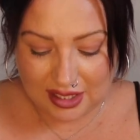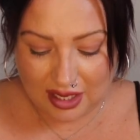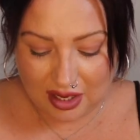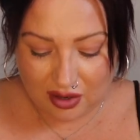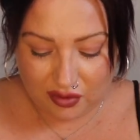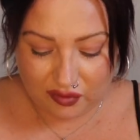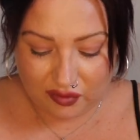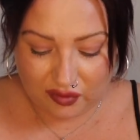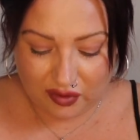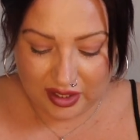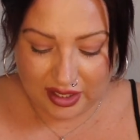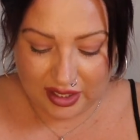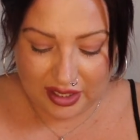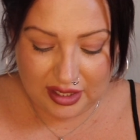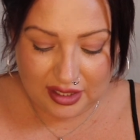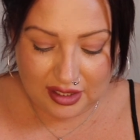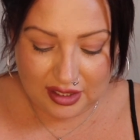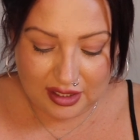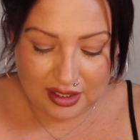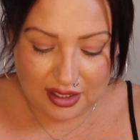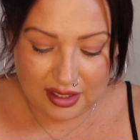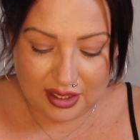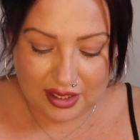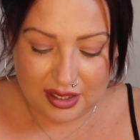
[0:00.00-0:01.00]
outfit
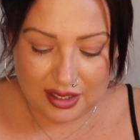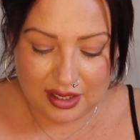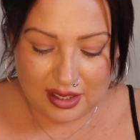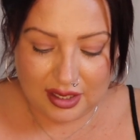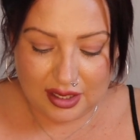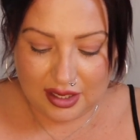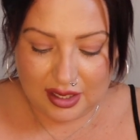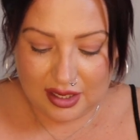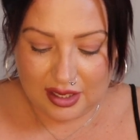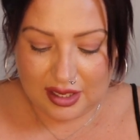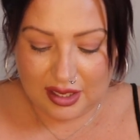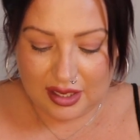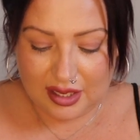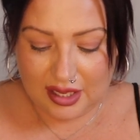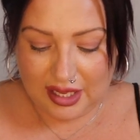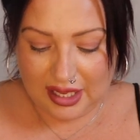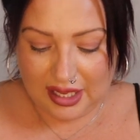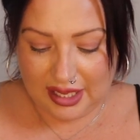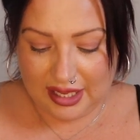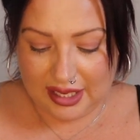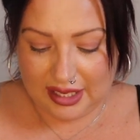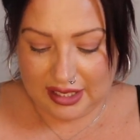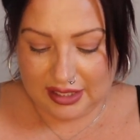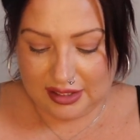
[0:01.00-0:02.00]

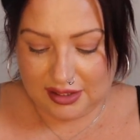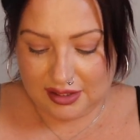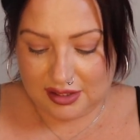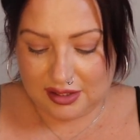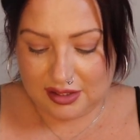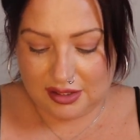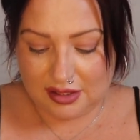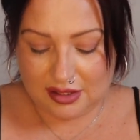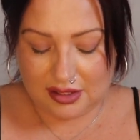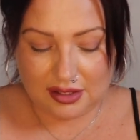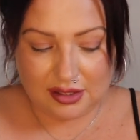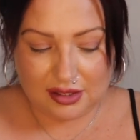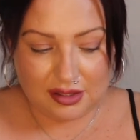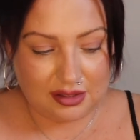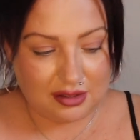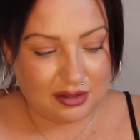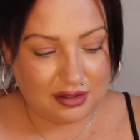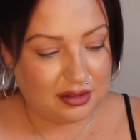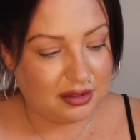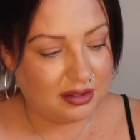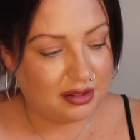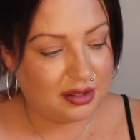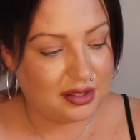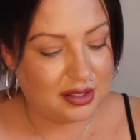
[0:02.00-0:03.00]
is,
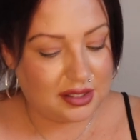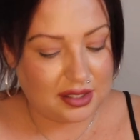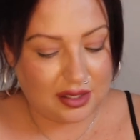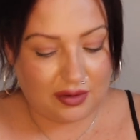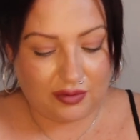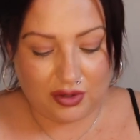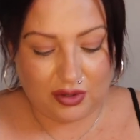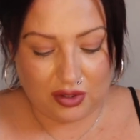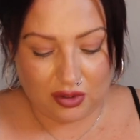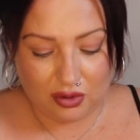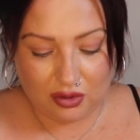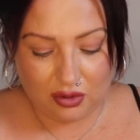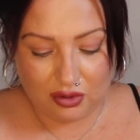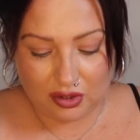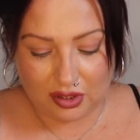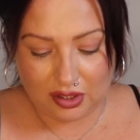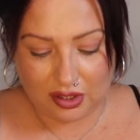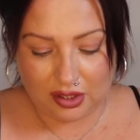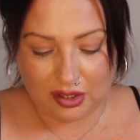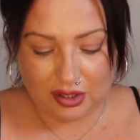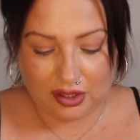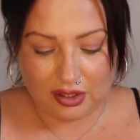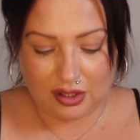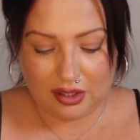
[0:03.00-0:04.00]
let's have a look.